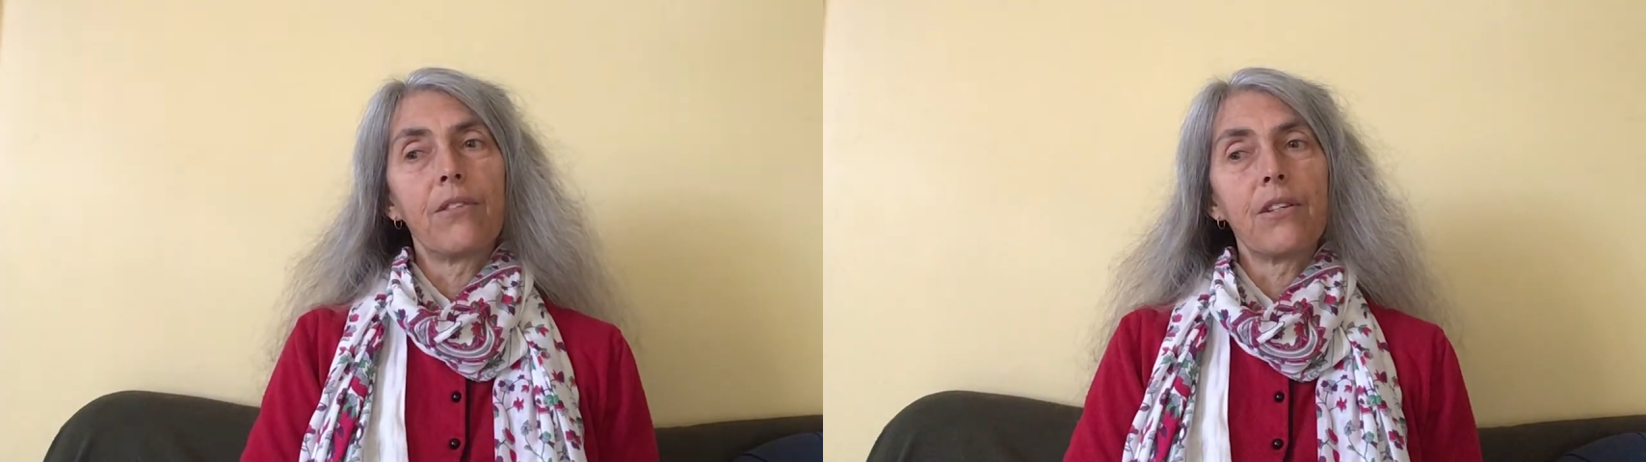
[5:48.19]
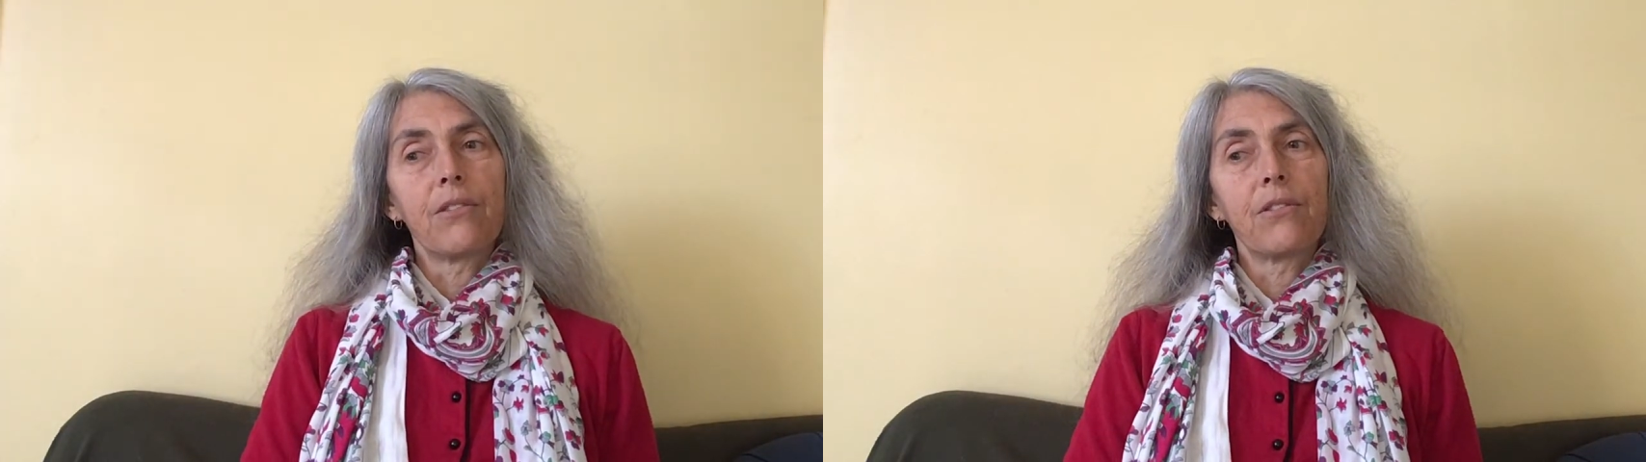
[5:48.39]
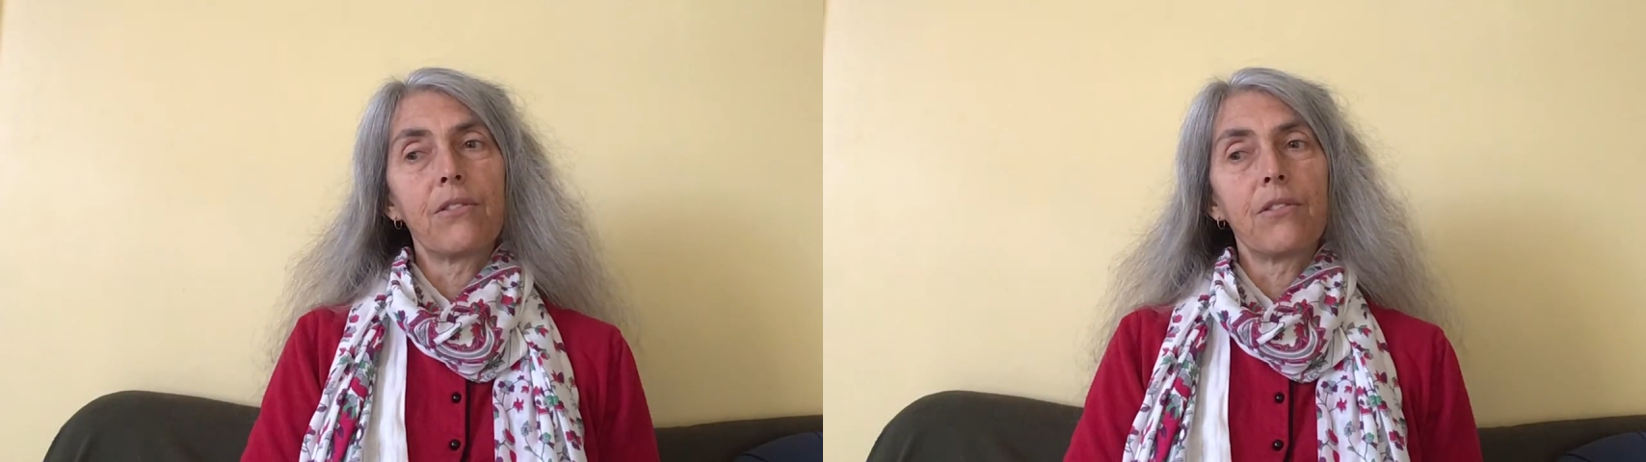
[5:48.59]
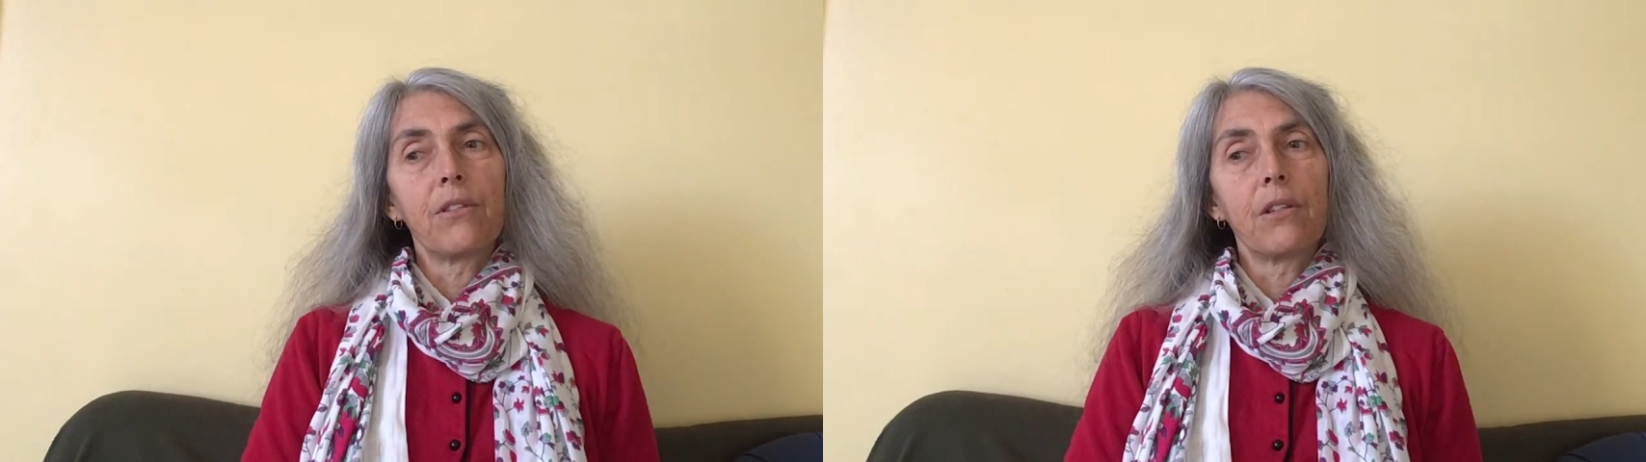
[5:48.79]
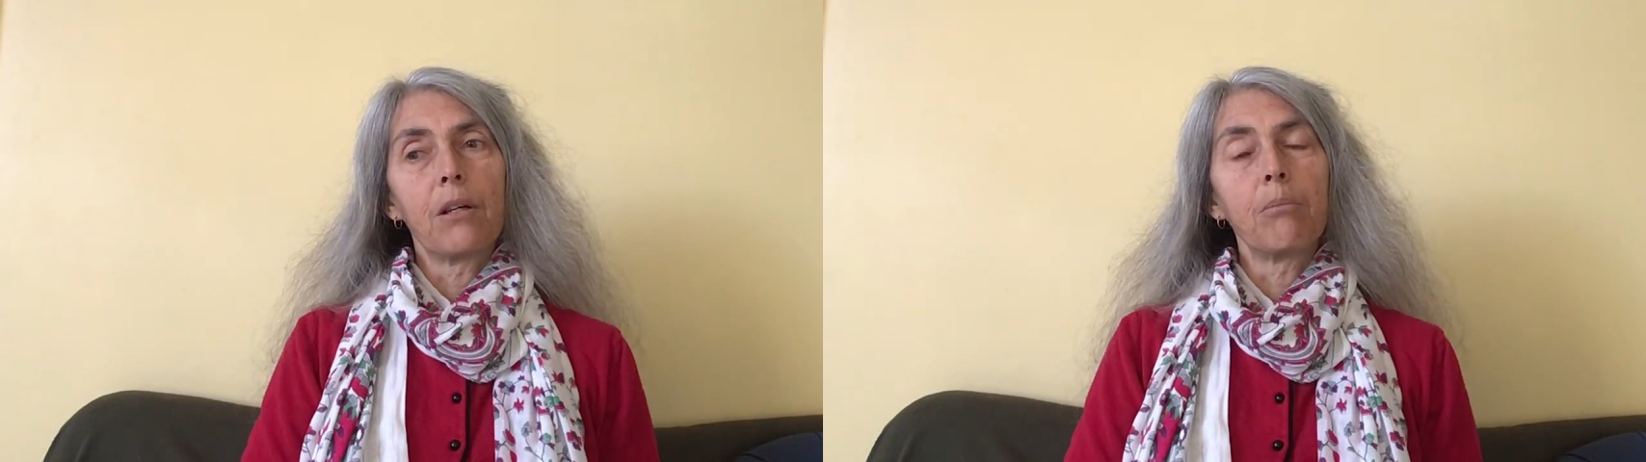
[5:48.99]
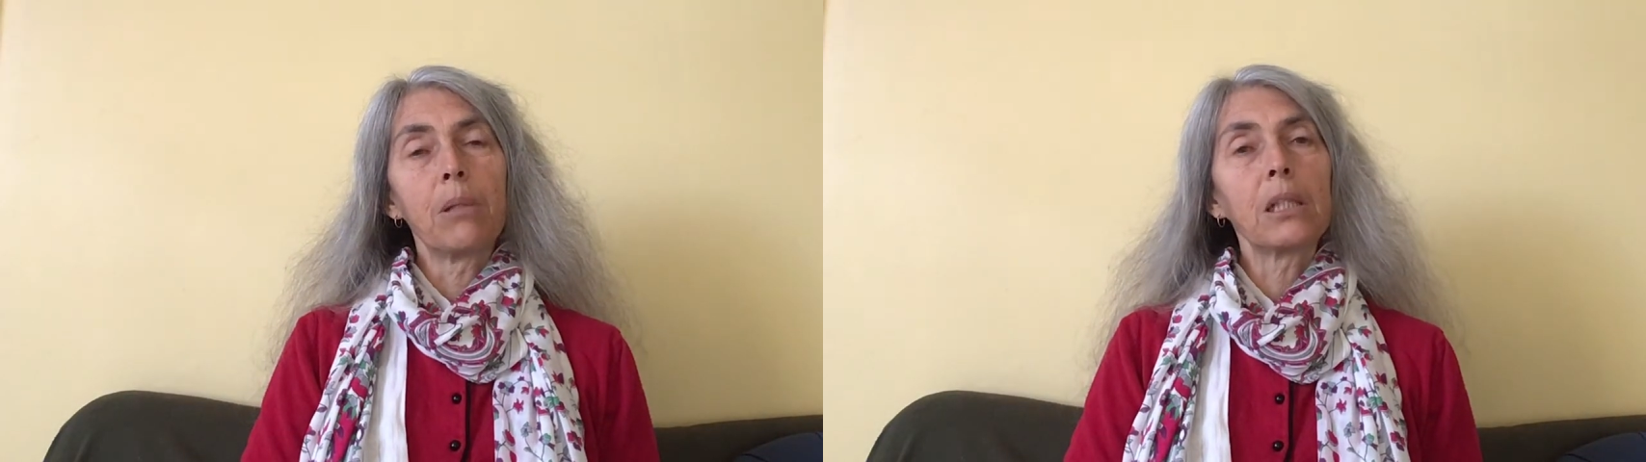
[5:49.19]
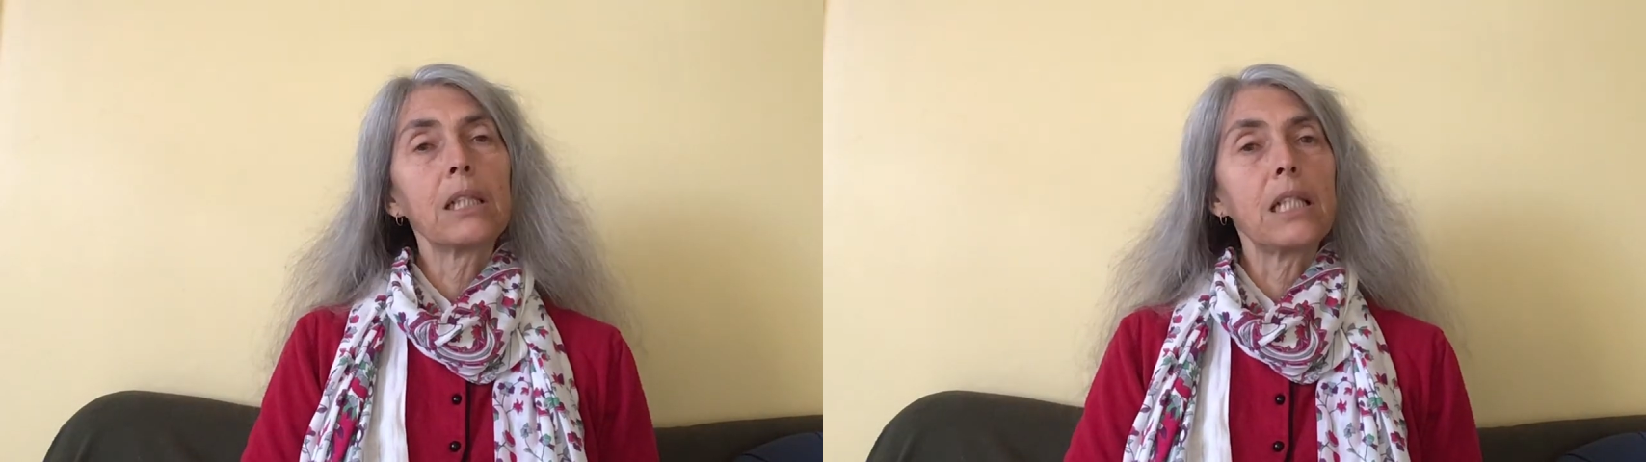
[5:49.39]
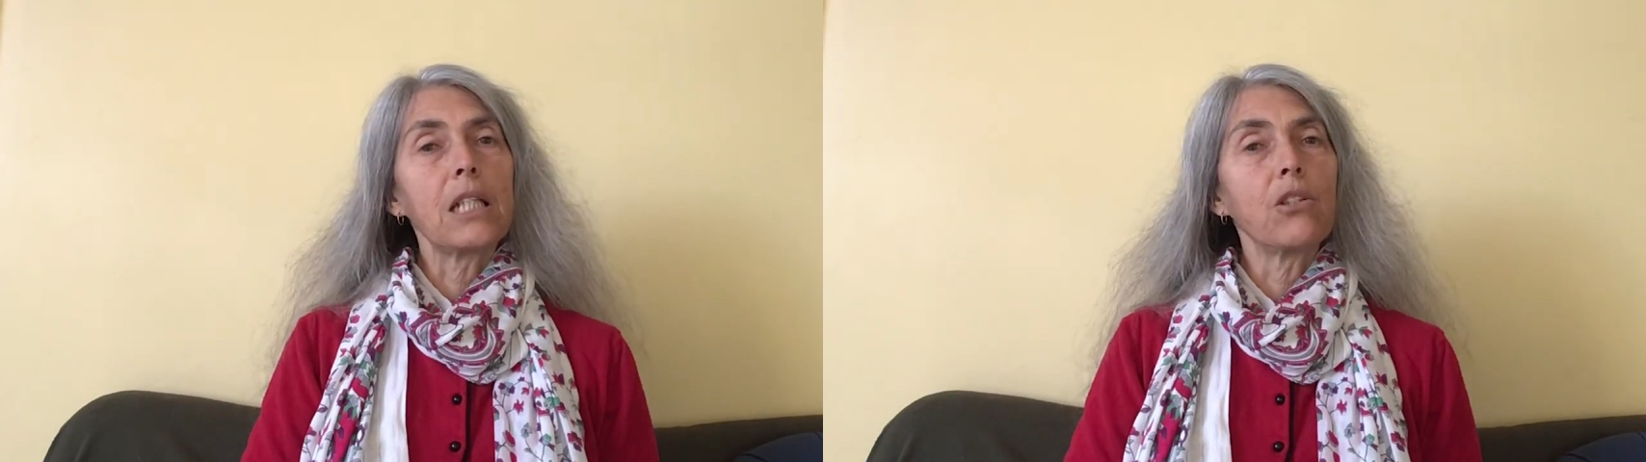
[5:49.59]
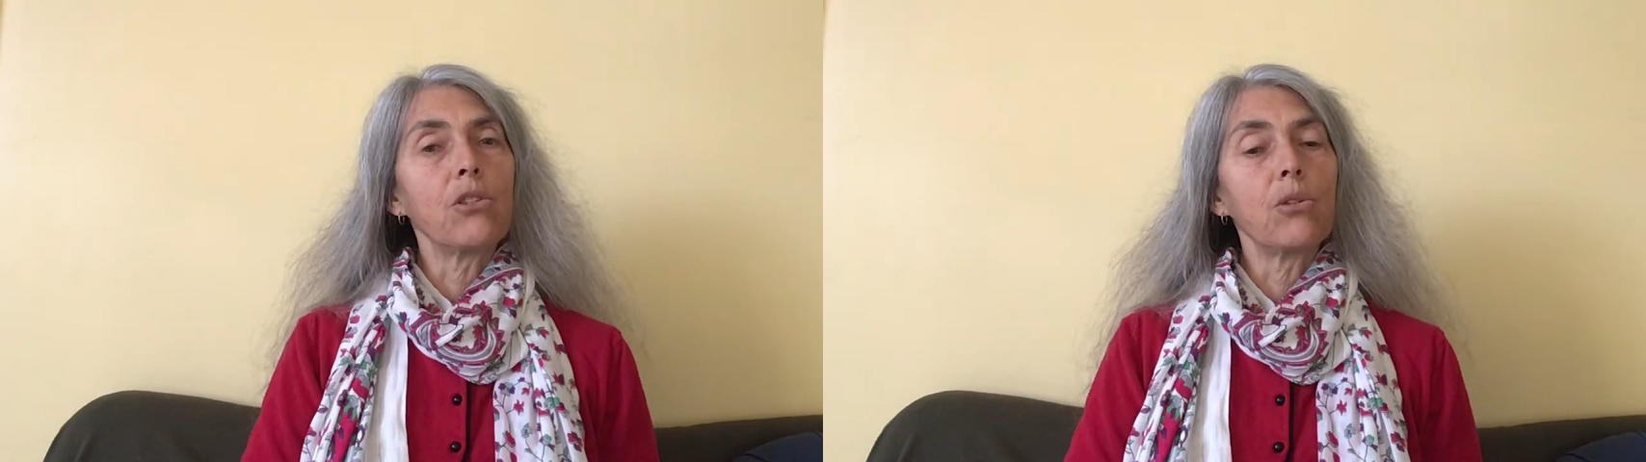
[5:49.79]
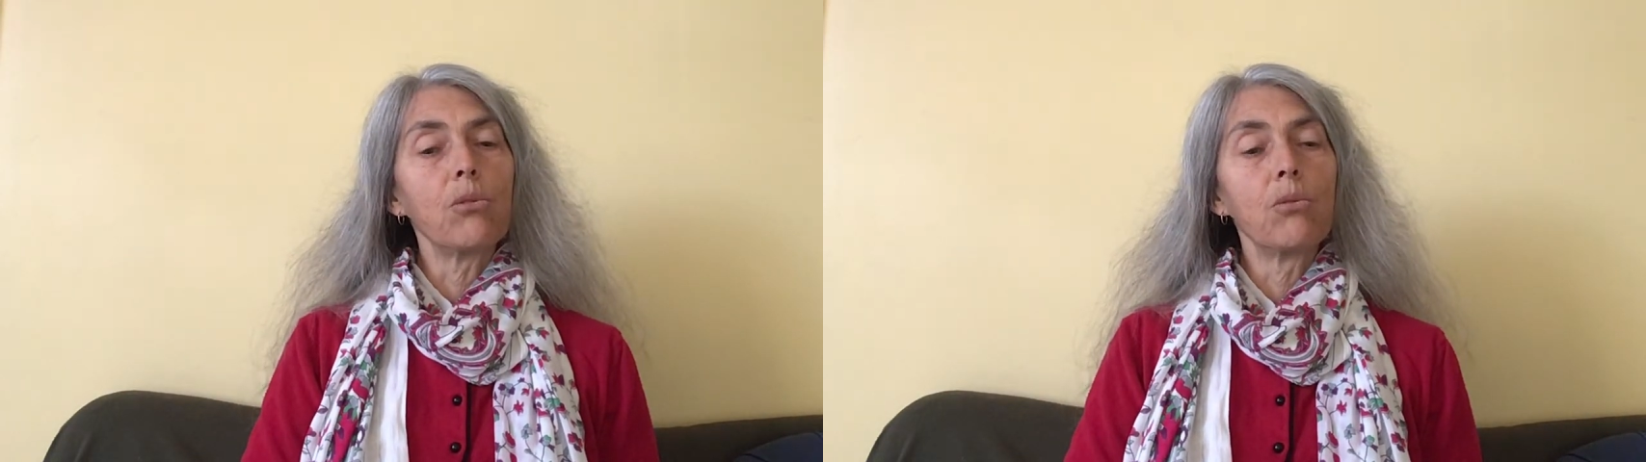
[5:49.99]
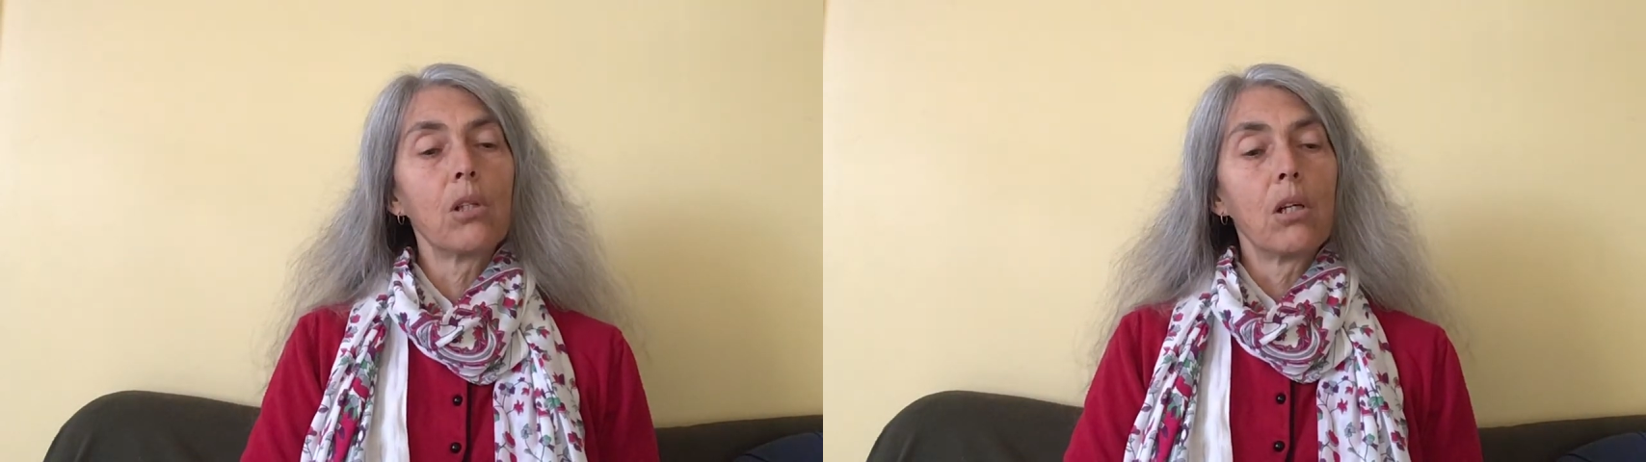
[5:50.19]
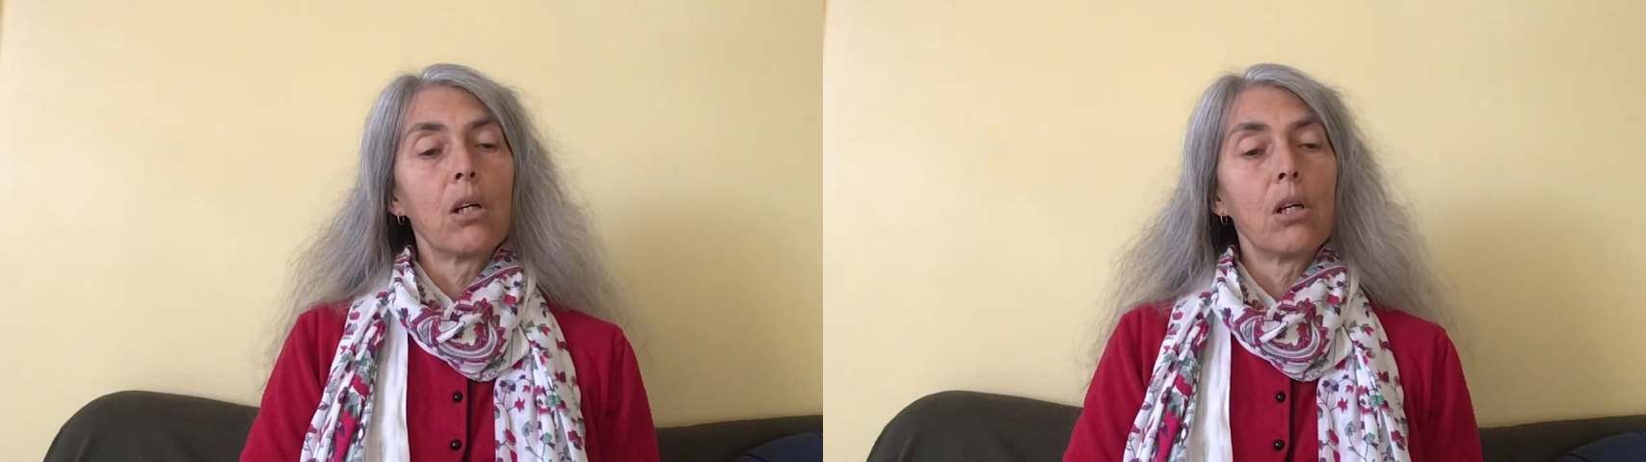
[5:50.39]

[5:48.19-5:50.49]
this ability to